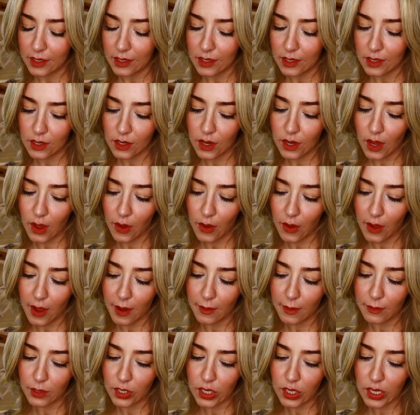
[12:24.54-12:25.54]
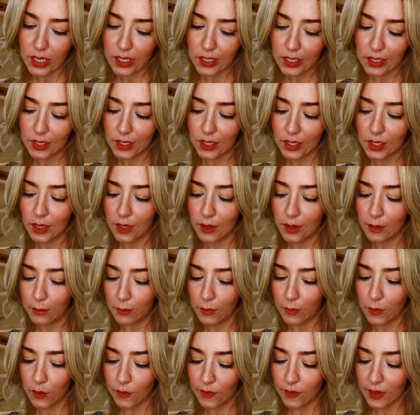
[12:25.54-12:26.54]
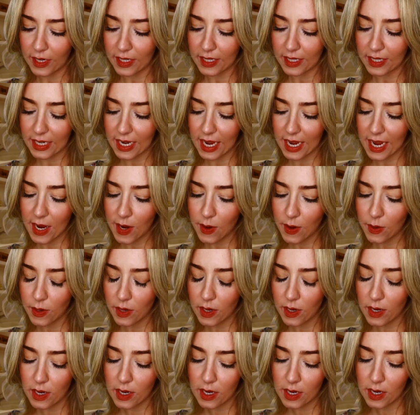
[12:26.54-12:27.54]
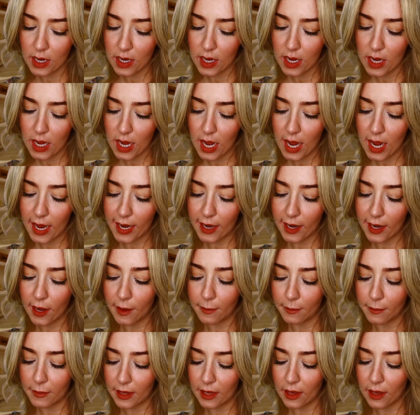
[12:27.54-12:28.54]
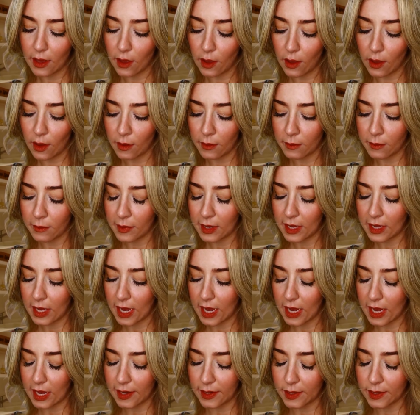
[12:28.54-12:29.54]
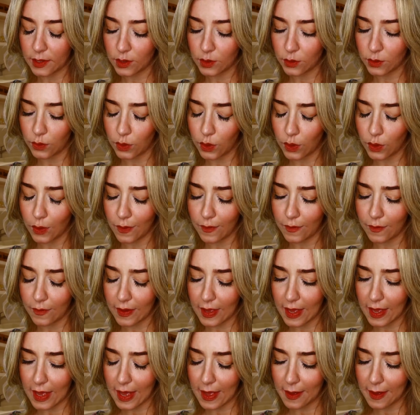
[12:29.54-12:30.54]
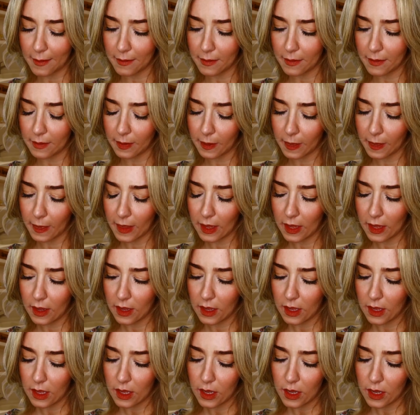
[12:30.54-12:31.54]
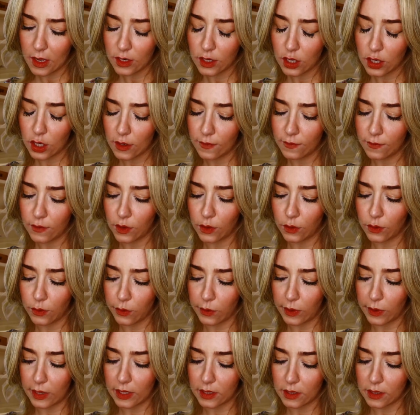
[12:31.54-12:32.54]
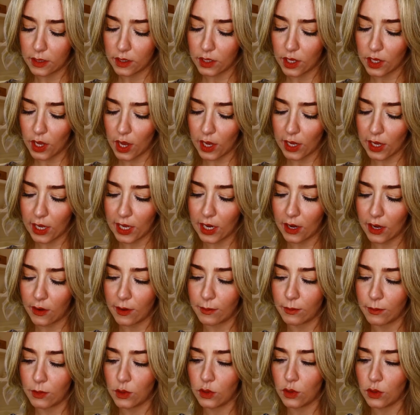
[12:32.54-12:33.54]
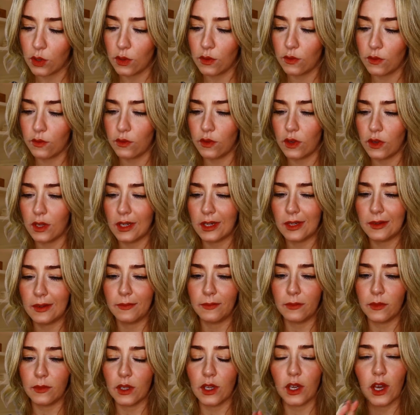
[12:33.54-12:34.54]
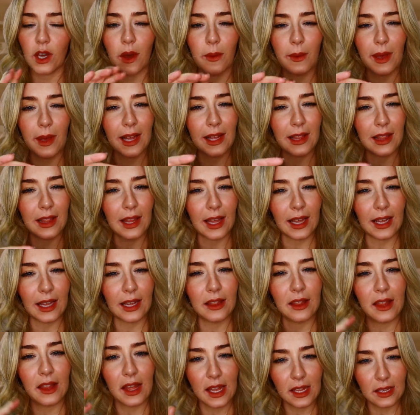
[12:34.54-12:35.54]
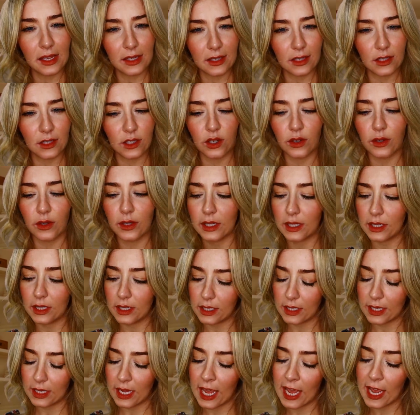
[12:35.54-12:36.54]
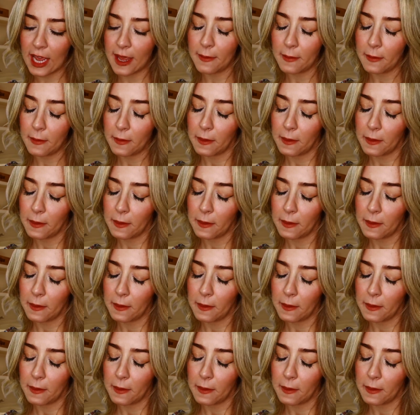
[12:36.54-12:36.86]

So I'm just moving down and up the arm in a sort of, I don't know if you call it circular. I'm sort of going like this, as you can see.